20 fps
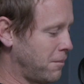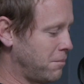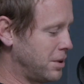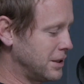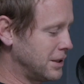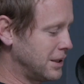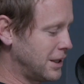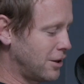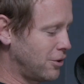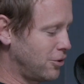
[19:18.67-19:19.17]

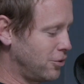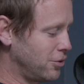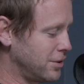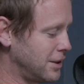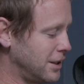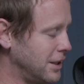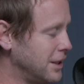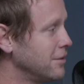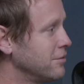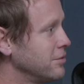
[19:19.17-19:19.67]
but that whole
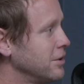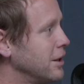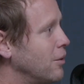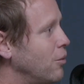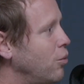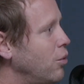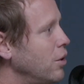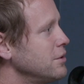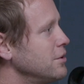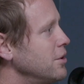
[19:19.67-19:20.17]
thing of like,
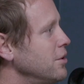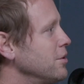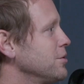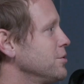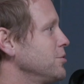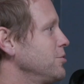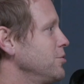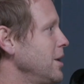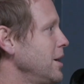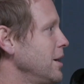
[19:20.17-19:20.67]
what's our
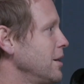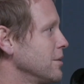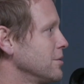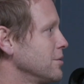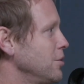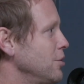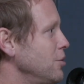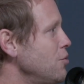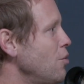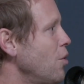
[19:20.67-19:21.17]

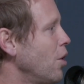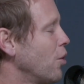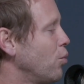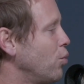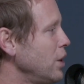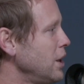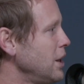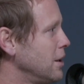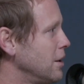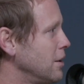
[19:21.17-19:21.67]
strengths? Who mm-hmm. are
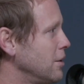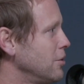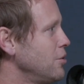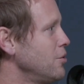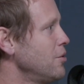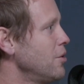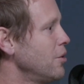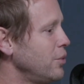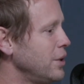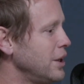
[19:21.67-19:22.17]
we?
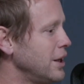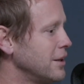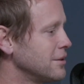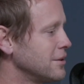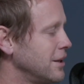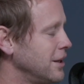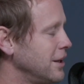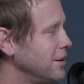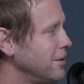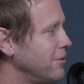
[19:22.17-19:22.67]
Who are we as
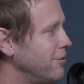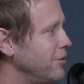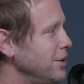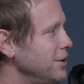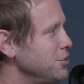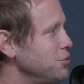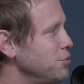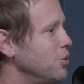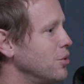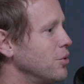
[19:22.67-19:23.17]
an
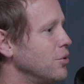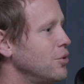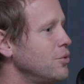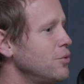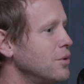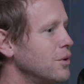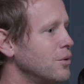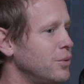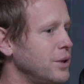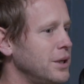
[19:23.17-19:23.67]
individual?
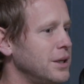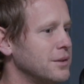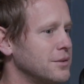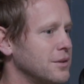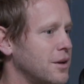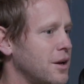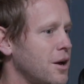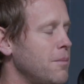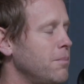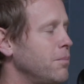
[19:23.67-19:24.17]
Who are mm-hmm. we as
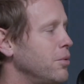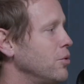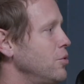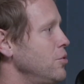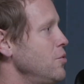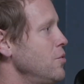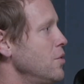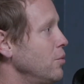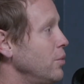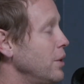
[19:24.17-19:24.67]
a couple?
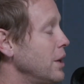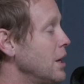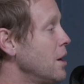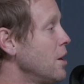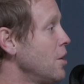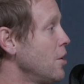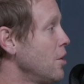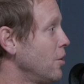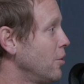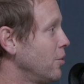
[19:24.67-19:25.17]
Who are we?
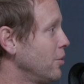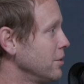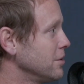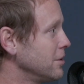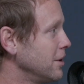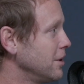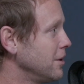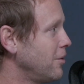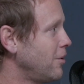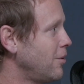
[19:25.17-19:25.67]
We're just
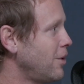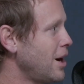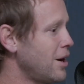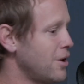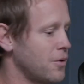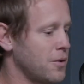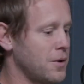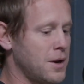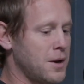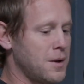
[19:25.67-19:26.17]
like,
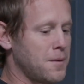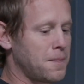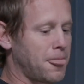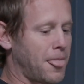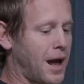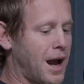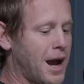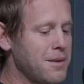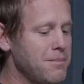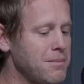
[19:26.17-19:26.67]
wow,
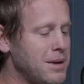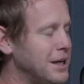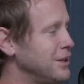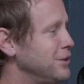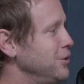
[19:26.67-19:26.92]
I may